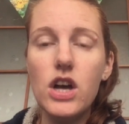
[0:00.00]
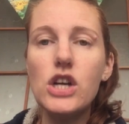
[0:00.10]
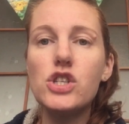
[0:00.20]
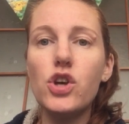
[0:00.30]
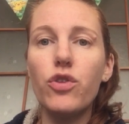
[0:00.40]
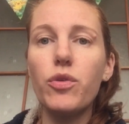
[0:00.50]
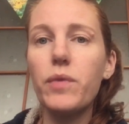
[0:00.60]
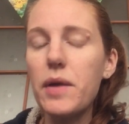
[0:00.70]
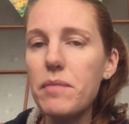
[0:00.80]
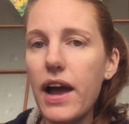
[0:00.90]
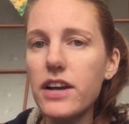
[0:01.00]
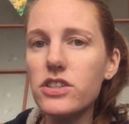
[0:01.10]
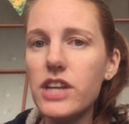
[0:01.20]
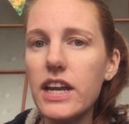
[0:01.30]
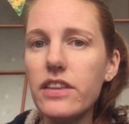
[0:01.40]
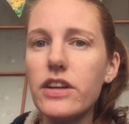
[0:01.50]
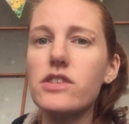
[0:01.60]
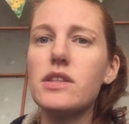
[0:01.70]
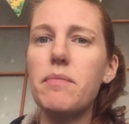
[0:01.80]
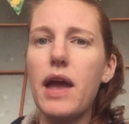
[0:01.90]
So from what my understanding,
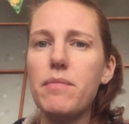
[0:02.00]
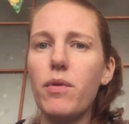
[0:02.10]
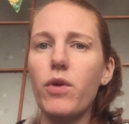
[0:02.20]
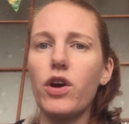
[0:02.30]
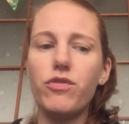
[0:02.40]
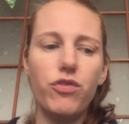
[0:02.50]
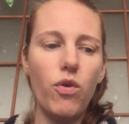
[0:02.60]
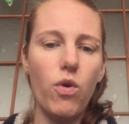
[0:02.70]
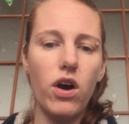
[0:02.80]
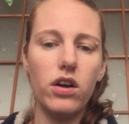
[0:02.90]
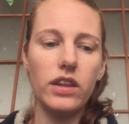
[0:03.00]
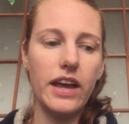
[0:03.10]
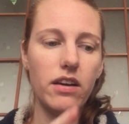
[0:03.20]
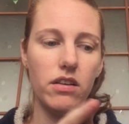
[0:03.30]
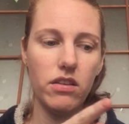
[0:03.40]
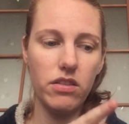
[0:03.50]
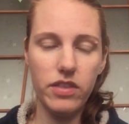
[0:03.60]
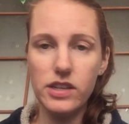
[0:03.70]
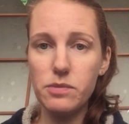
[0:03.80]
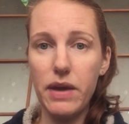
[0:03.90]
there's the paperwork for like
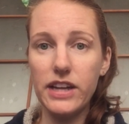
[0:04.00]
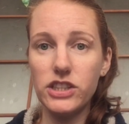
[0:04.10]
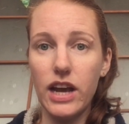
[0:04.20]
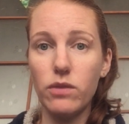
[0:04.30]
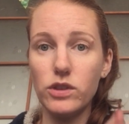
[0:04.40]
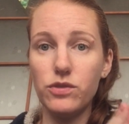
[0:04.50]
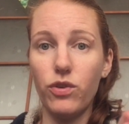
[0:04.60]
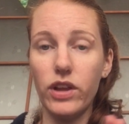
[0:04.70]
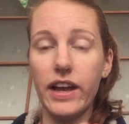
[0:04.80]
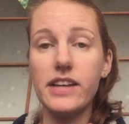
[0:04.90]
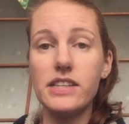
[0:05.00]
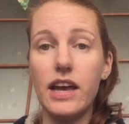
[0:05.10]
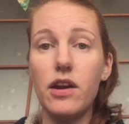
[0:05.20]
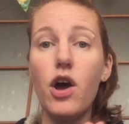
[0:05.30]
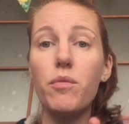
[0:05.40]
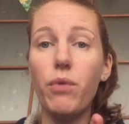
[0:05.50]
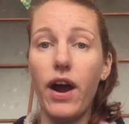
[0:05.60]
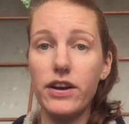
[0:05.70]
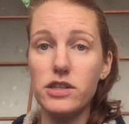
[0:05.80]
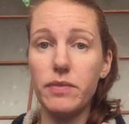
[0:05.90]
this paycheck was for, like I said,
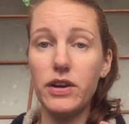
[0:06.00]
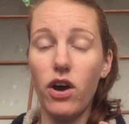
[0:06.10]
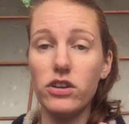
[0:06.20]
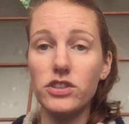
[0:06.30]
prior to my daughter's